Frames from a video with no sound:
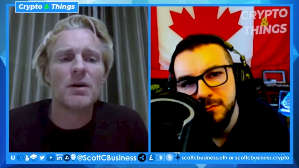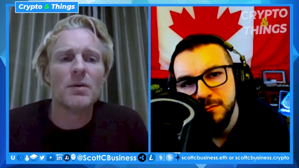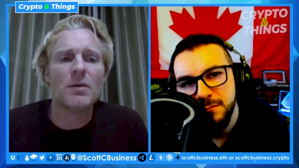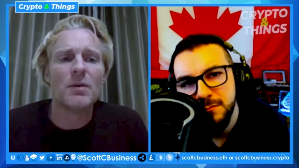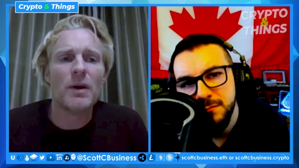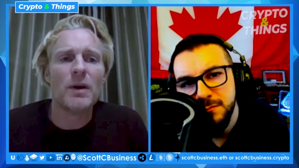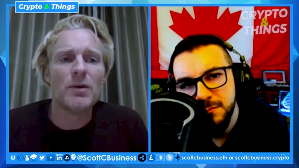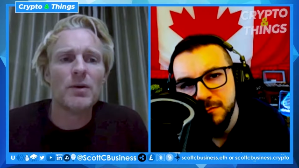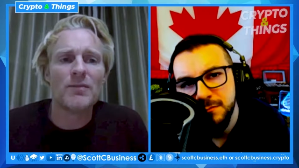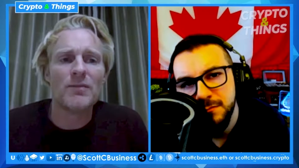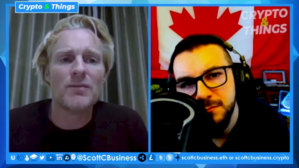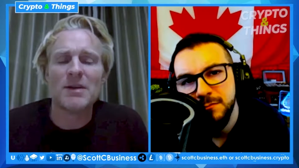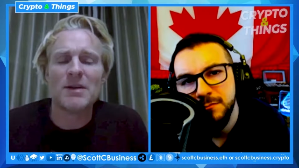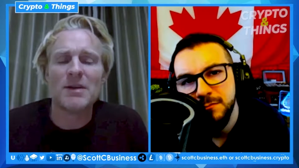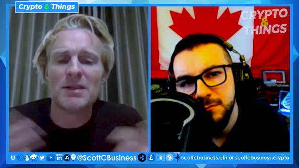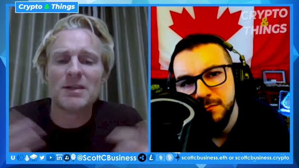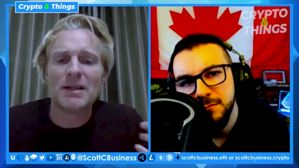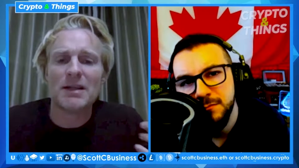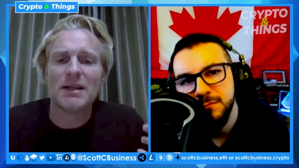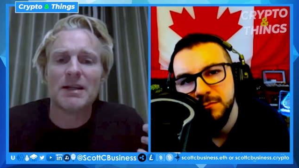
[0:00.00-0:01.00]
Speaker 1: uh, when you have
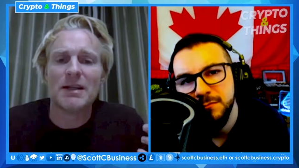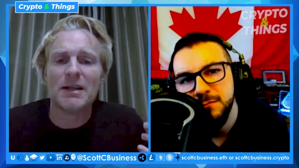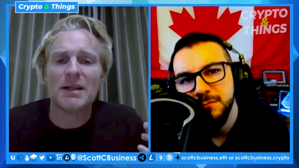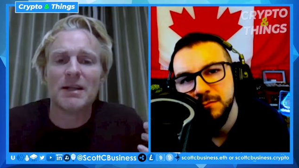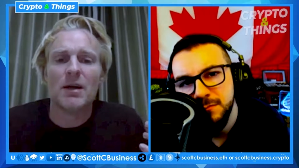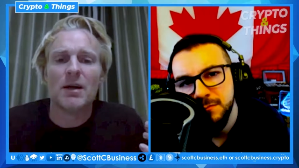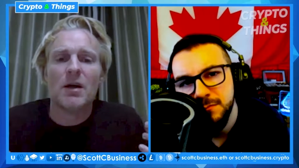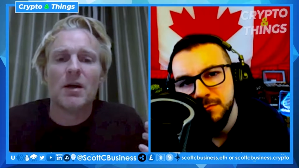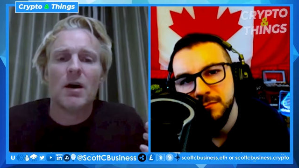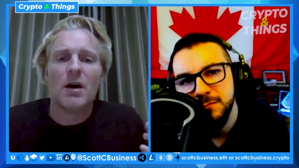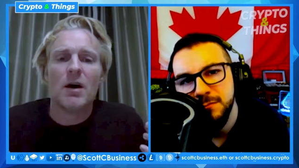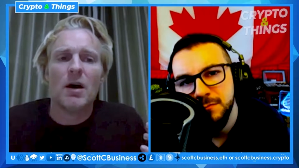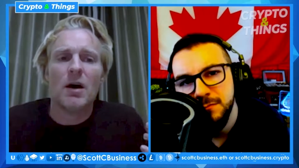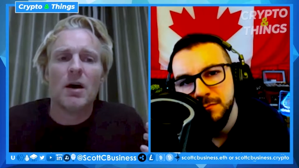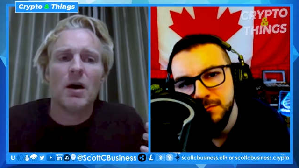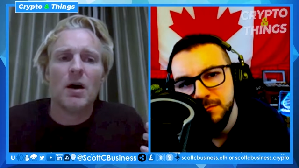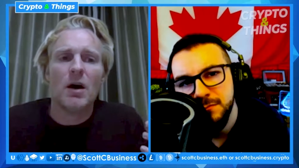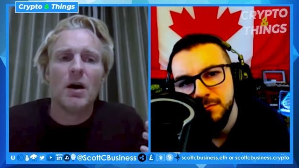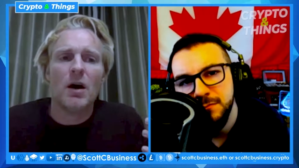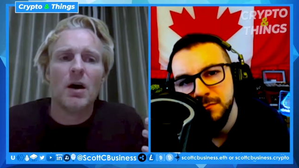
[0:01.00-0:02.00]
basically uh, a,
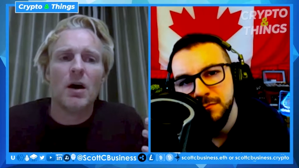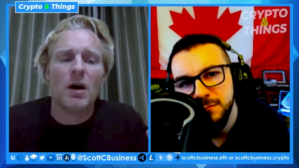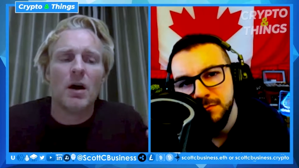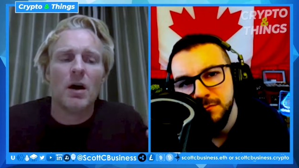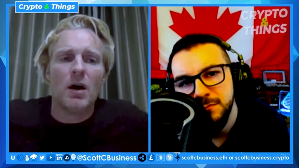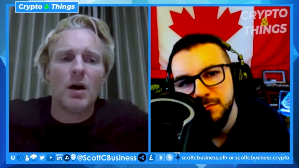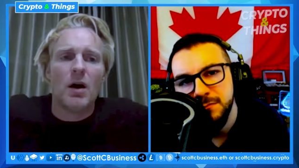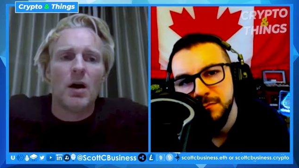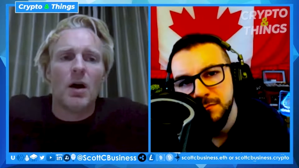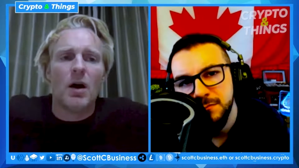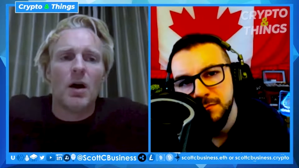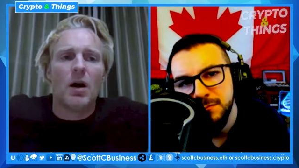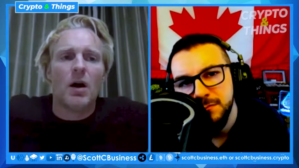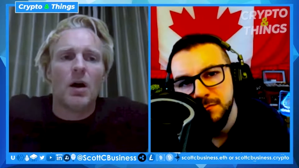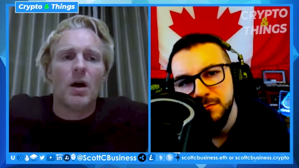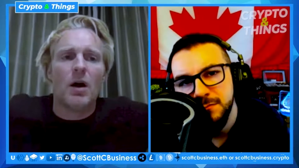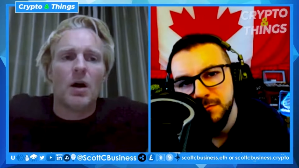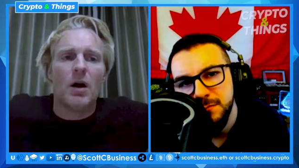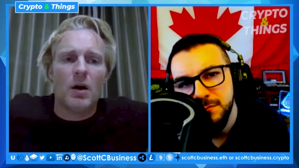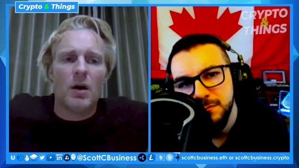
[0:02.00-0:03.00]
a, a,
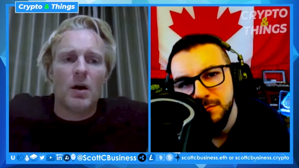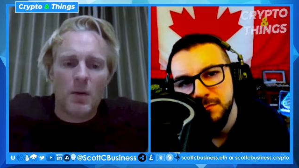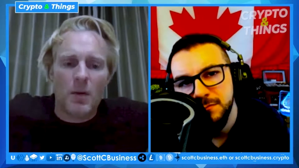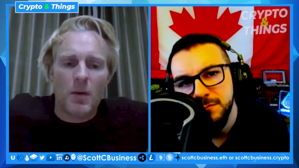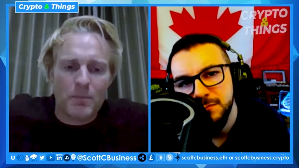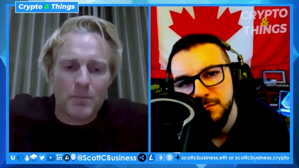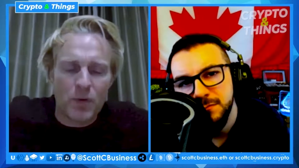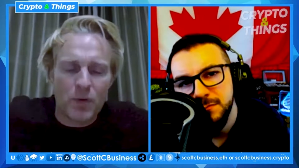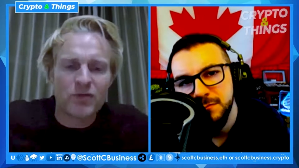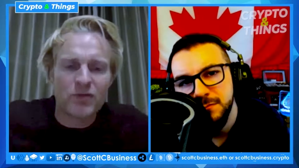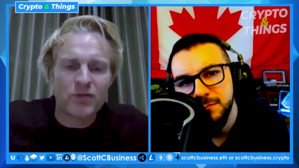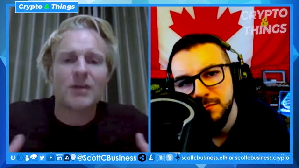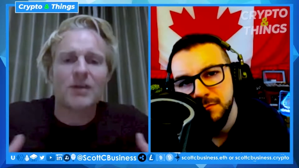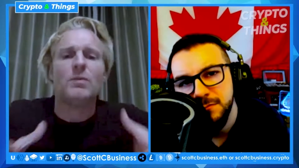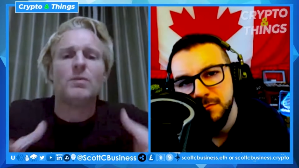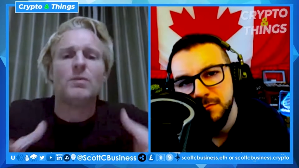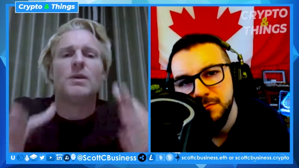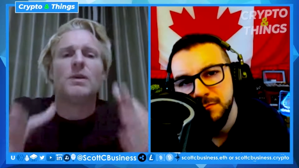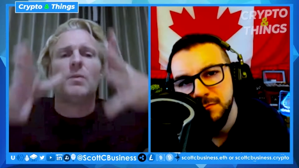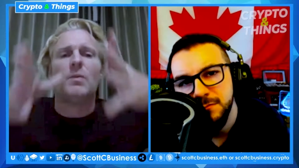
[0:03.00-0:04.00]
a
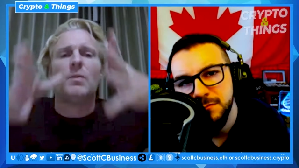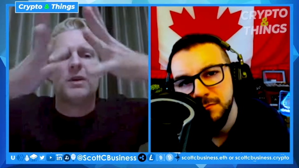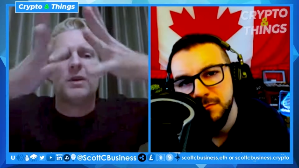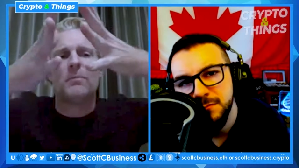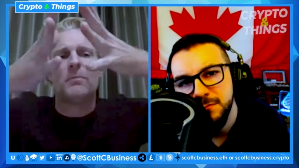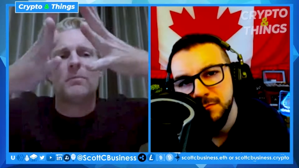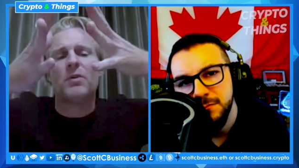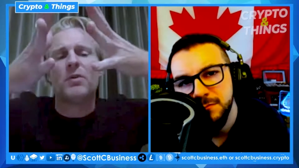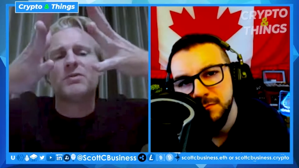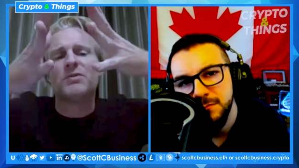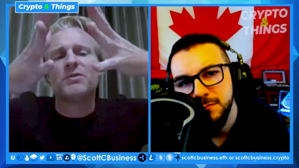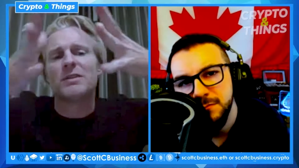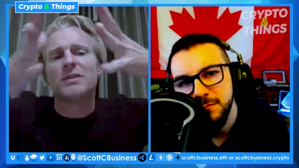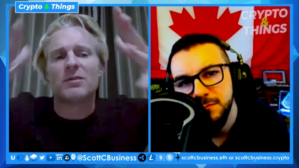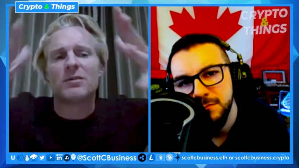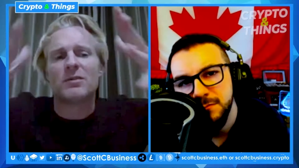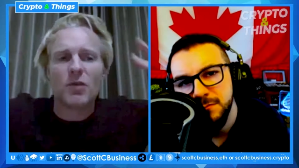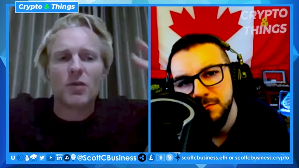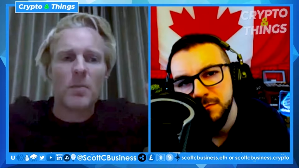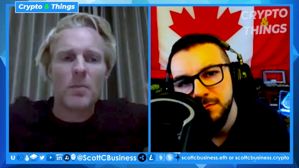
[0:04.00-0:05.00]
project with, with a boss at the
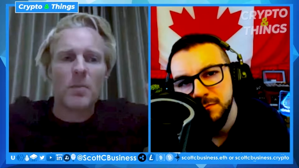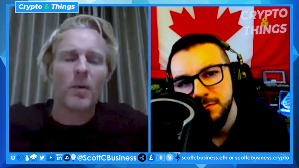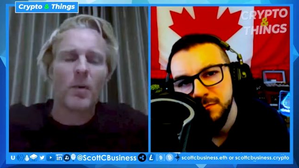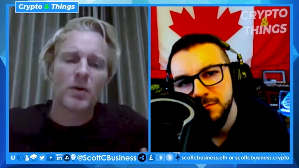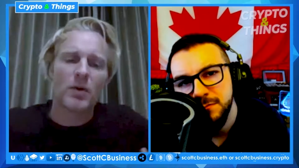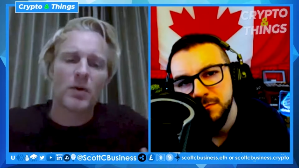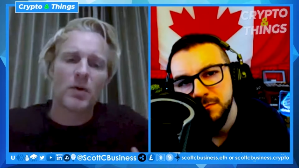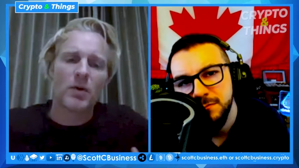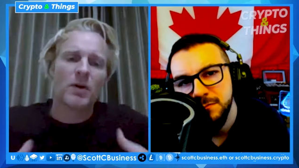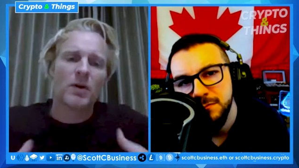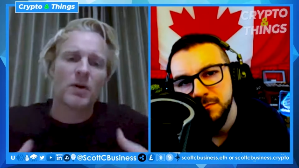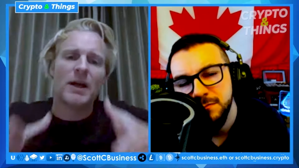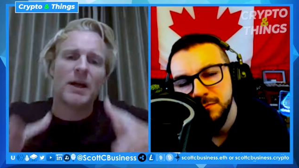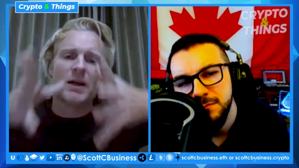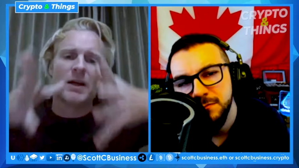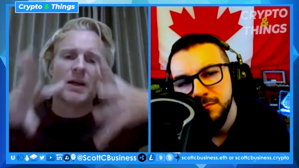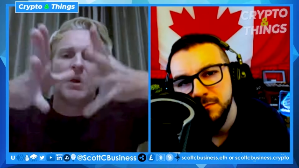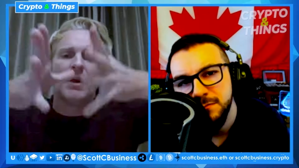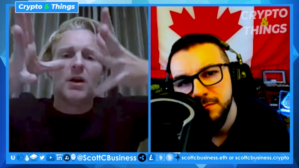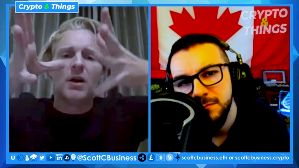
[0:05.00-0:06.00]
top, or or
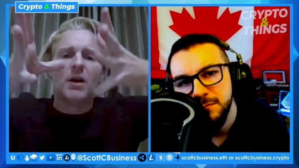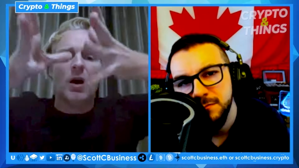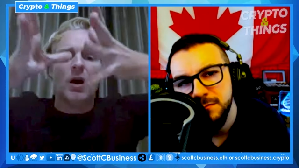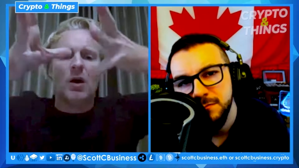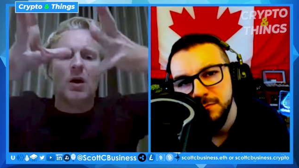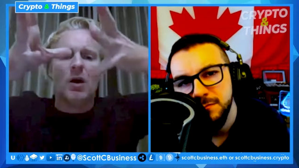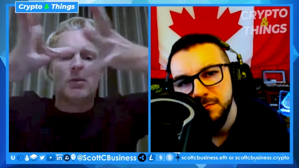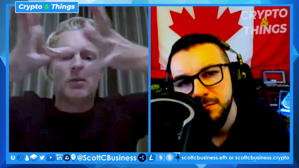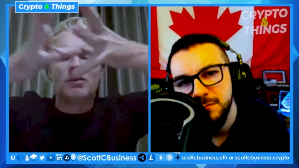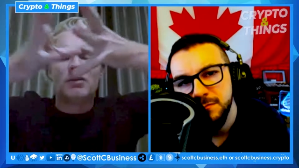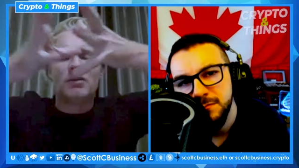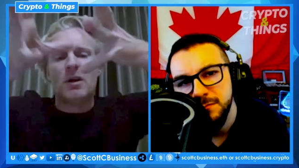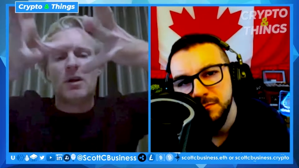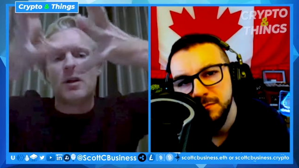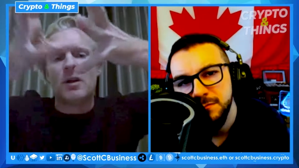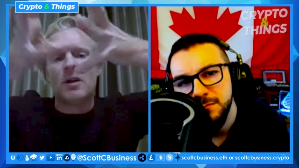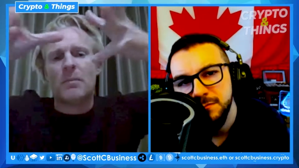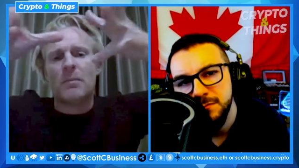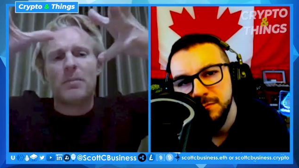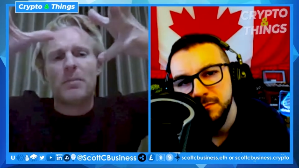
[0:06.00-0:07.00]
like a,
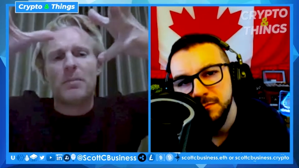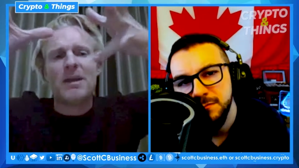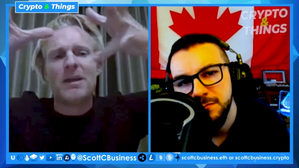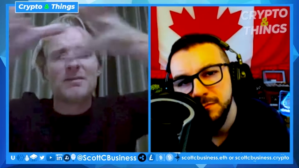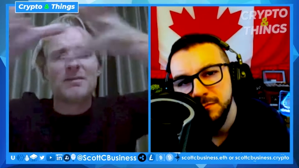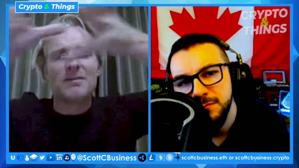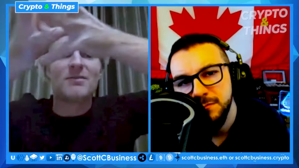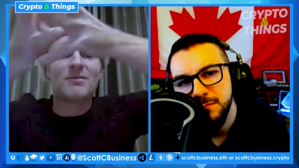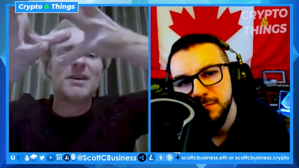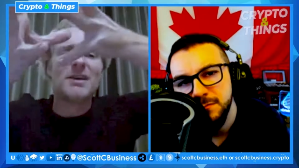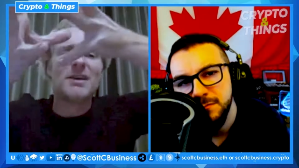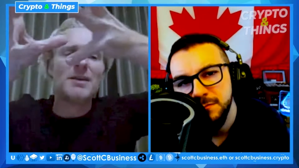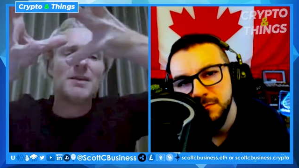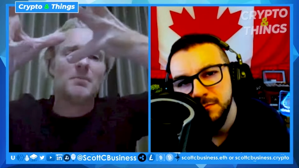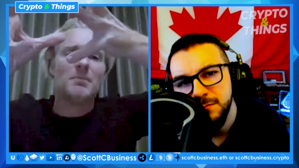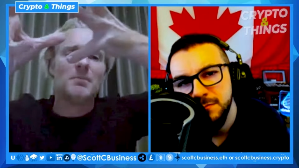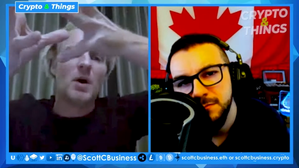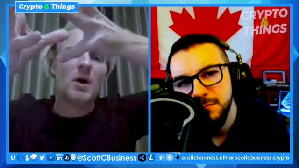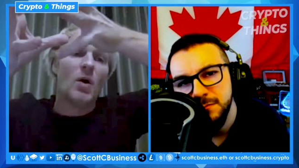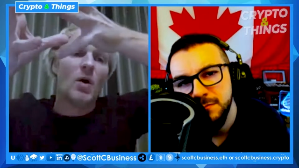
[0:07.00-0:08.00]
a, a paid
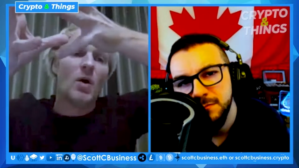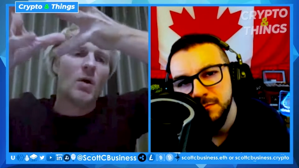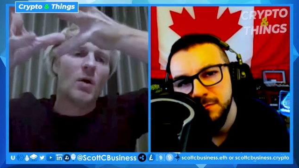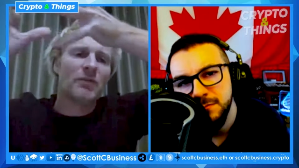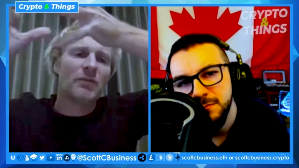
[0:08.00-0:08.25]
team of